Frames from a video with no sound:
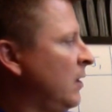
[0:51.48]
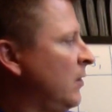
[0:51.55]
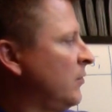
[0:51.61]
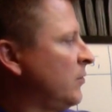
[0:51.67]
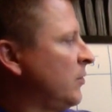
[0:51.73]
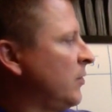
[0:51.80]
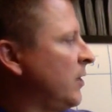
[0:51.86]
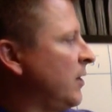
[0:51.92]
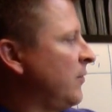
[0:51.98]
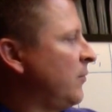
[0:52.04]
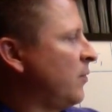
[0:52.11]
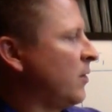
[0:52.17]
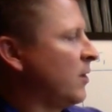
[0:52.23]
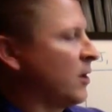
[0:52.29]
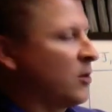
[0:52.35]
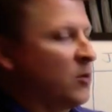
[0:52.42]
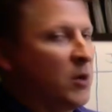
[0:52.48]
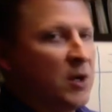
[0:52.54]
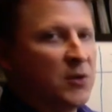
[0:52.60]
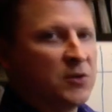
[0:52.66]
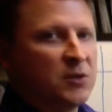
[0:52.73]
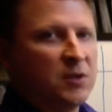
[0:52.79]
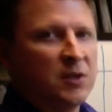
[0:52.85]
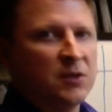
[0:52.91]
So therefore our
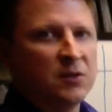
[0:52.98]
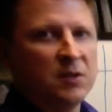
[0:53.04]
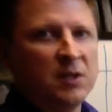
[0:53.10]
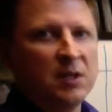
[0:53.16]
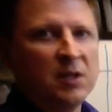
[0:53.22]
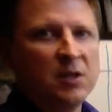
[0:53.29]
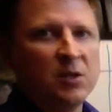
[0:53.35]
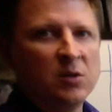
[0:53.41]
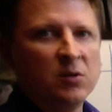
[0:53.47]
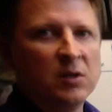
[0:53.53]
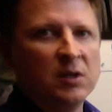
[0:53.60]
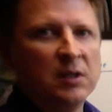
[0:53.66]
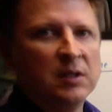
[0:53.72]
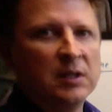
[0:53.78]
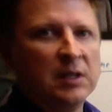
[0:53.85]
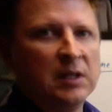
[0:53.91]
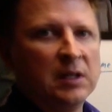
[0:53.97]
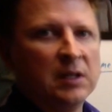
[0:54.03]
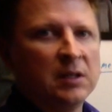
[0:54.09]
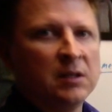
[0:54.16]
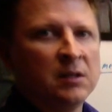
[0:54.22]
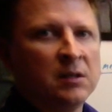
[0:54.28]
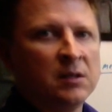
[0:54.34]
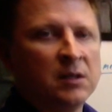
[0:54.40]
equation is dQ dt
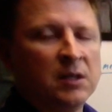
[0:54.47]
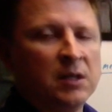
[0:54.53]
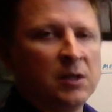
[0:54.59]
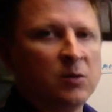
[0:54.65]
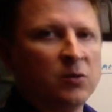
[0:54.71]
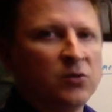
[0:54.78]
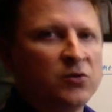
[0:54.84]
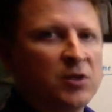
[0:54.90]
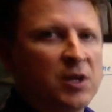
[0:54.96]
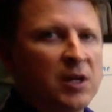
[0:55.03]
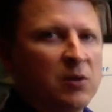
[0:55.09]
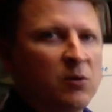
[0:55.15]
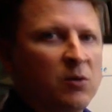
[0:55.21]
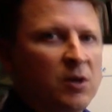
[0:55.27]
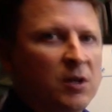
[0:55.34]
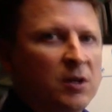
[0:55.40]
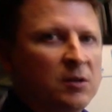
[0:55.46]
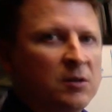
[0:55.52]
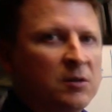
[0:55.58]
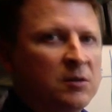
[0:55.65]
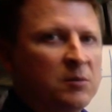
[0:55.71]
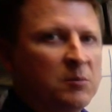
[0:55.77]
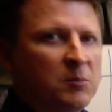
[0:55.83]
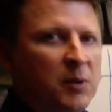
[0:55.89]
equals J1
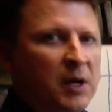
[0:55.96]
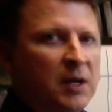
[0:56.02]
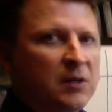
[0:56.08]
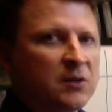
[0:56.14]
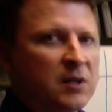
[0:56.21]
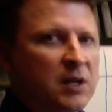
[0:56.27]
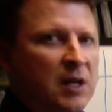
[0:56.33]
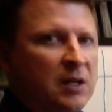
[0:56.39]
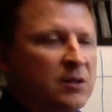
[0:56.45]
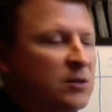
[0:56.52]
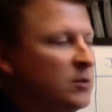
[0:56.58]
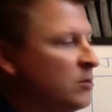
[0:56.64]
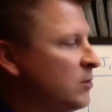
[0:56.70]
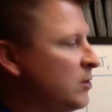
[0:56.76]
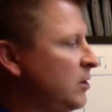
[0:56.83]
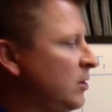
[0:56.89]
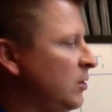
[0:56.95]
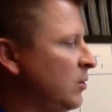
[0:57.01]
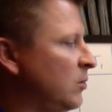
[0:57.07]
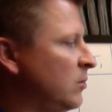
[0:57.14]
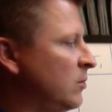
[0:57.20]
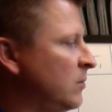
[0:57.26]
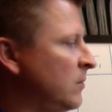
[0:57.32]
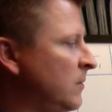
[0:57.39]
minus
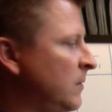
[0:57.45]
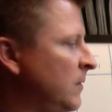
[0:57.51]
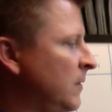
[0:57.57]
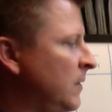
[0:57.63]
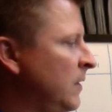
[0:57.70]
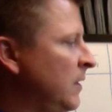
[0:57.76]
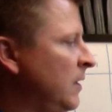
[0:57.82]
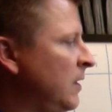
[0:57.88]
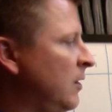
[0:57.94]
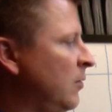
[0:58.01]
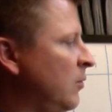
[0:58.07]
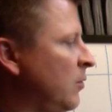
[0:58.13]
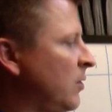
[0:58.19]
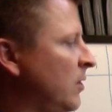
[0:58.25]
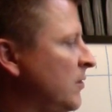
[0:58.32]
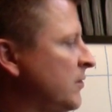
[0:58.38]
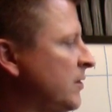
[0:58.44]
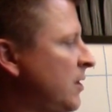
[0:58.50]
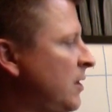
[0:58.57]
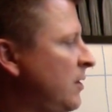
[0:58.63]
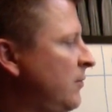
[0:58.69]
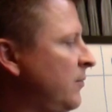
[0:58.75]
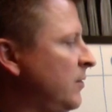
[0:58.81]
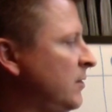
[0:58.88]
K2Q. We're going to
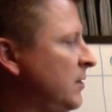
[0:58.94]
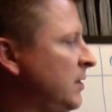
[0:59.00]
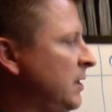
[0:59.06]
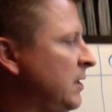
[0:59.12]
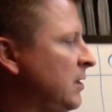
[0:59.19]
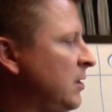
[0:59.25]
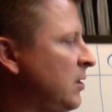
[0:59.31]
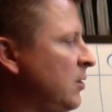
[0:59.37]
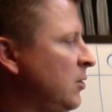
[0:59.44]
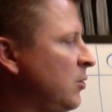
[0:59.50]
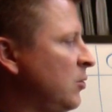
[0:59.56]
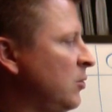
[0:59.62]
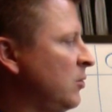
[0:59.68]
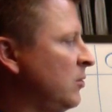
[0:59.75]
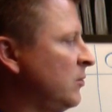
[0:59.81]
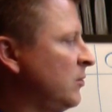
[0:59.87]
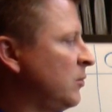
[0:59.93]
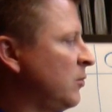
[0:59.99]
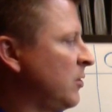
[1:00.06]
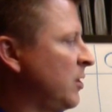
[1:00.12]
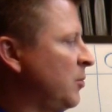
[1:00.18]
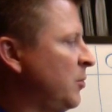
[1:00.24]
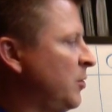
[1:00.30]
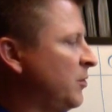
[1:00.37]
solve for dQ, so we're
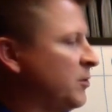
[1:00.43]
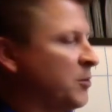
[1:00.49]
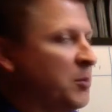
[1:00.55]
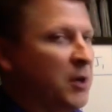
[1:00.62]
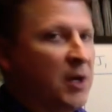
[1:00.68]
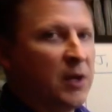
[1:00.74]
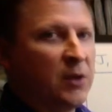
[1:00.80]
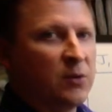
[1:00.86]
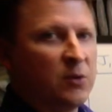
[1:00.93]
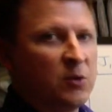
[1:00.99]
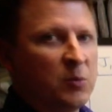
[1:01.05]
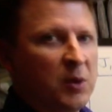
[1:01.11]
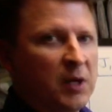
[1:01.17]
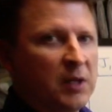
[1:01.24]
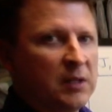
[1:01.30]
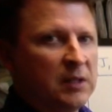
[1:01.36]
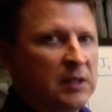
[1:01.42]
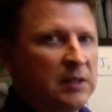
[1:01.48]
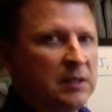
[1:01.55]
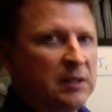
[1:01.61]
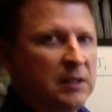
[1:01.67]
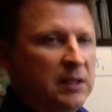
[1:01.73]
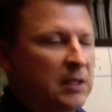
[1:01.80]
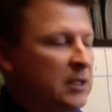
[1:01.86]
going to multiply through by
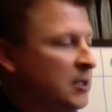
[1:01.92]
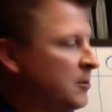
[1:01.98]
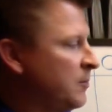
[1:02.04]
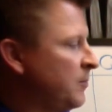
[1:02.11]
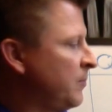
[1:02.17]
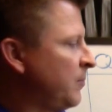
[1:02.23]
dt.